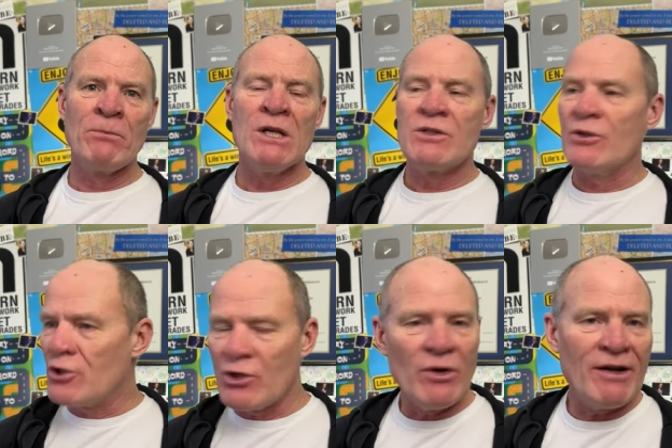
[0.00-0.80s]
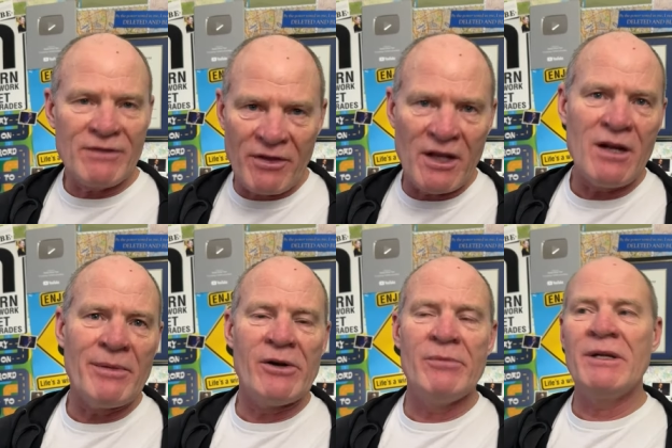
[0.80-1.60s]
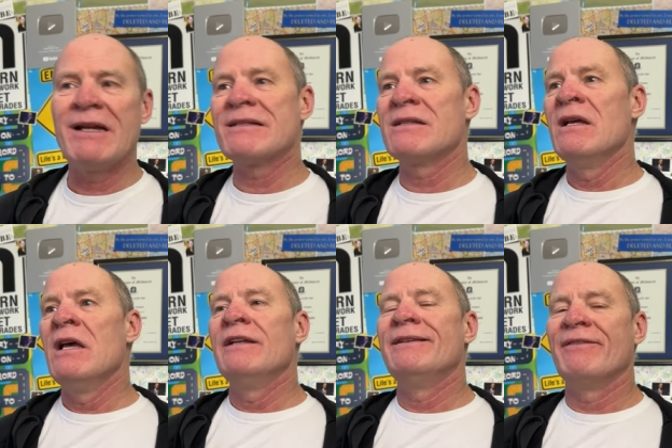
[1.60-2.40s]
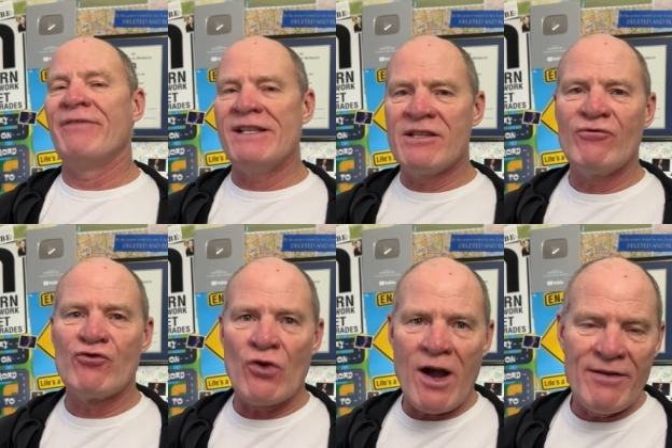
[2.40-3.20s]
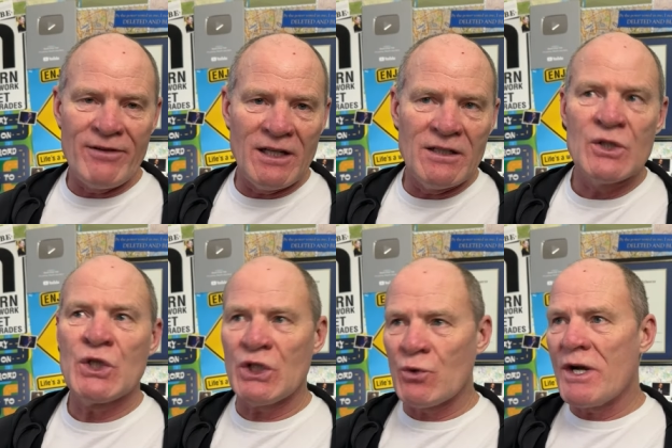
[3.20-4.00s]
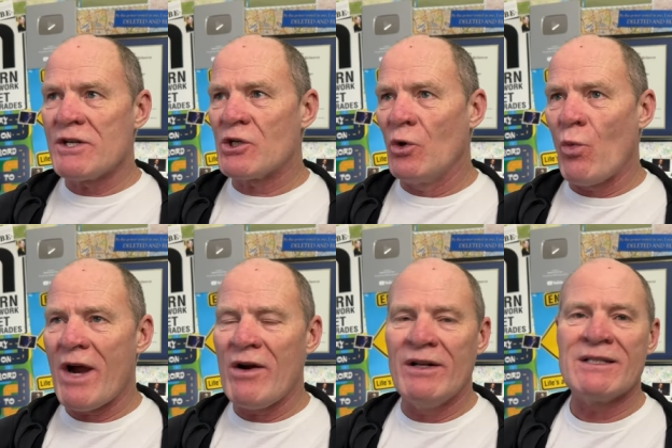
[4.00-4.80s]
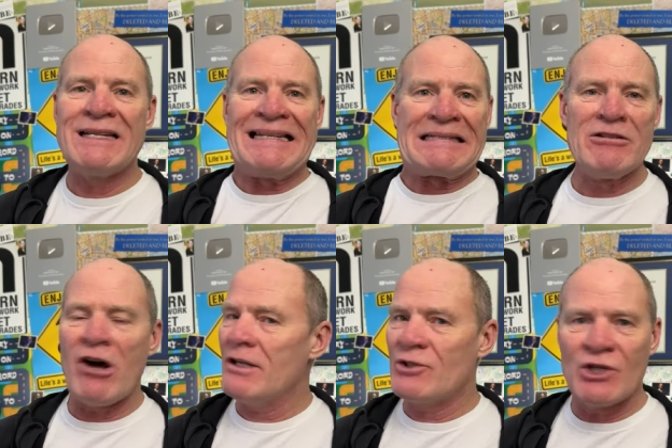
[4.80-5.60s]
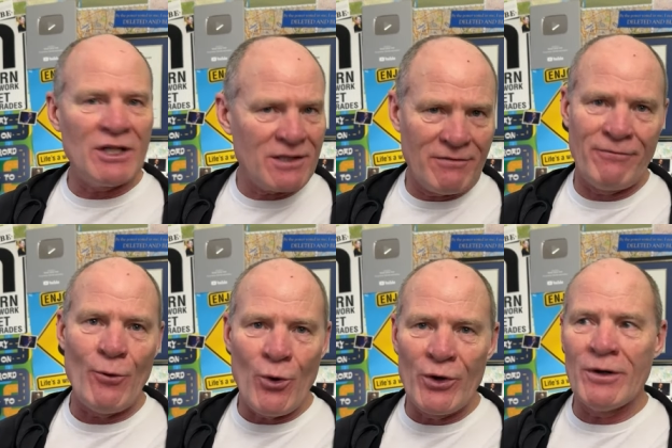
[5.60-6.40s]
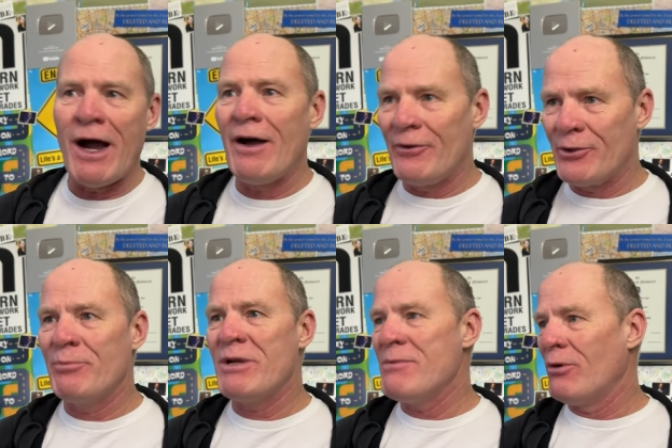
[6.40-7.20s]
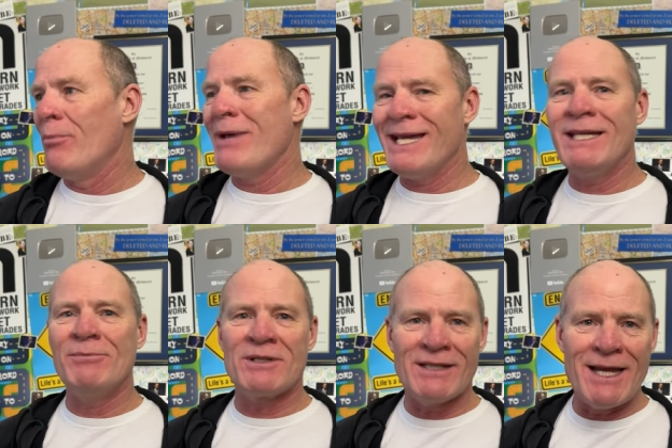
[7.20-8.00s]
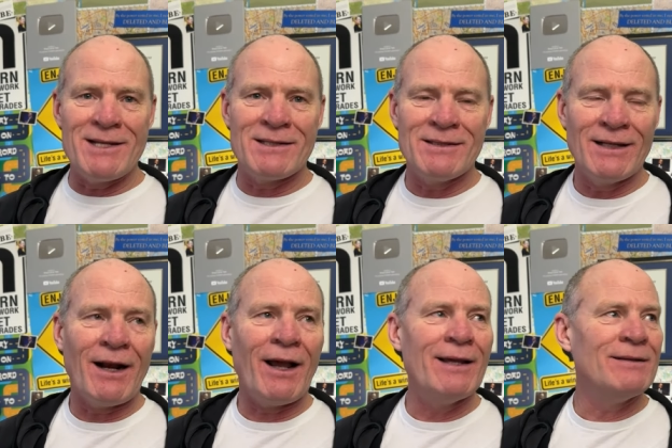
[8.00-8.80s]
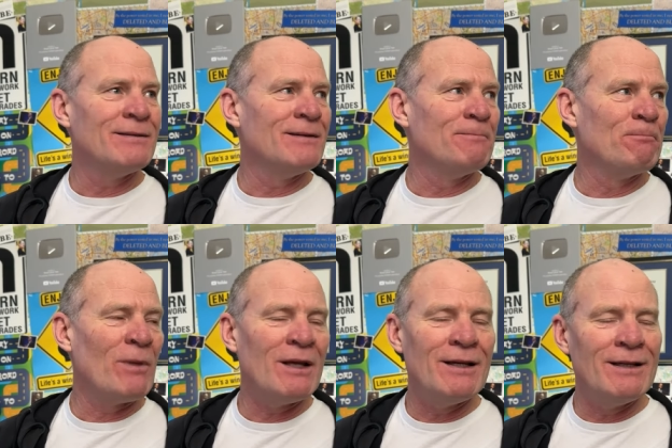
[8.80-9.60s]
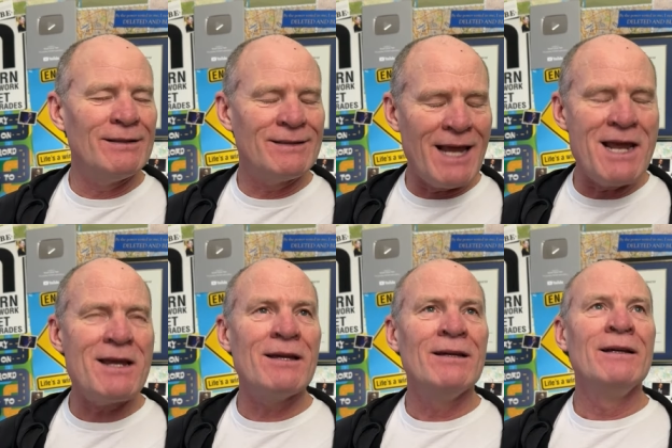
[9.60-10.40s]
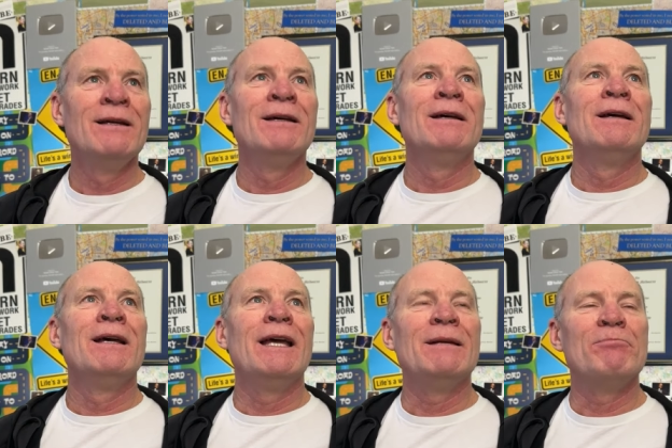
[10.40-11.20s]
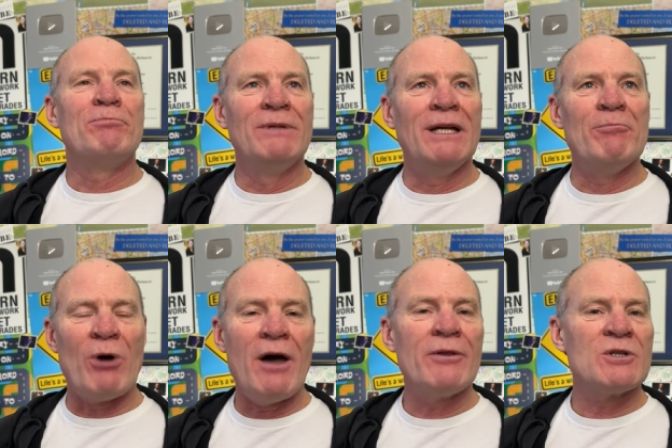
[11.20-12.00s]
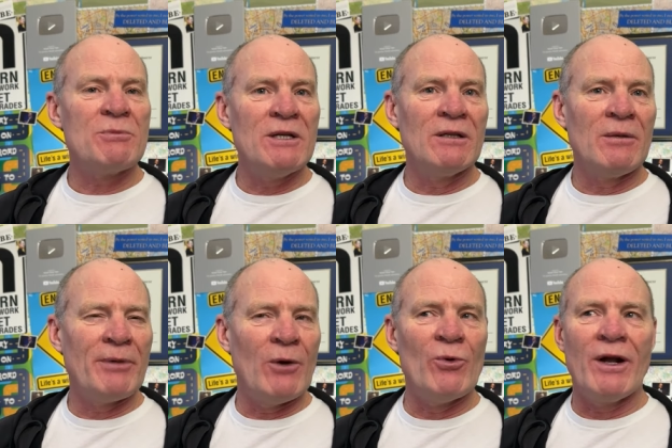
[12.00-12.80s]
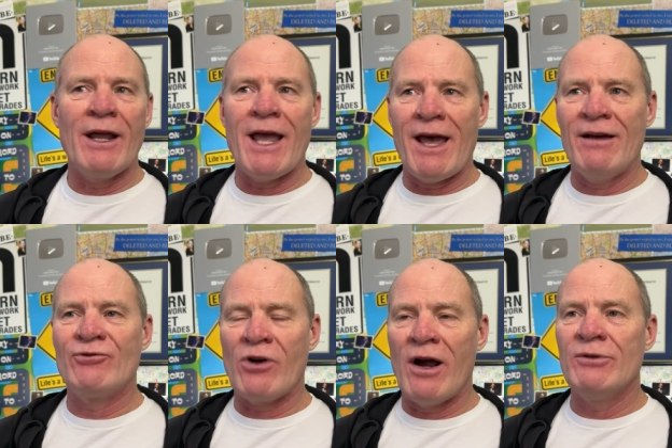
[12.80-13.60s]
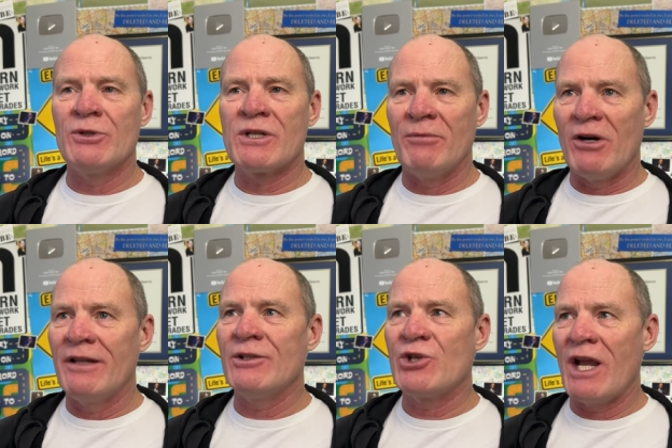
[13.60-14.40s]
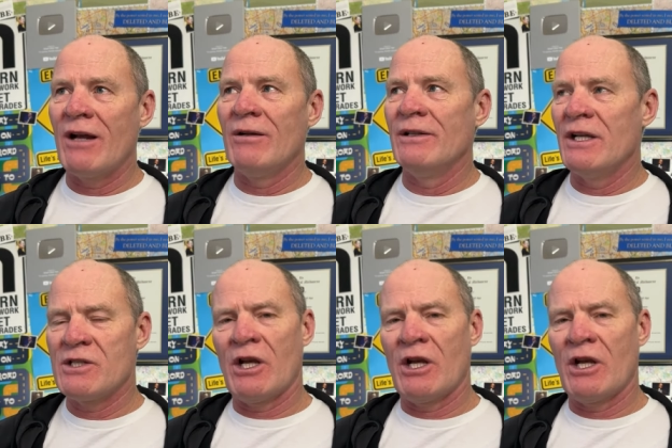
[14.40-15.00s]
so that you don't have to think about it because defensive driving, situational awareness is not just for other people making mistakes. And I take it it bothers me a little bit when I have drivers come on the channel and they say,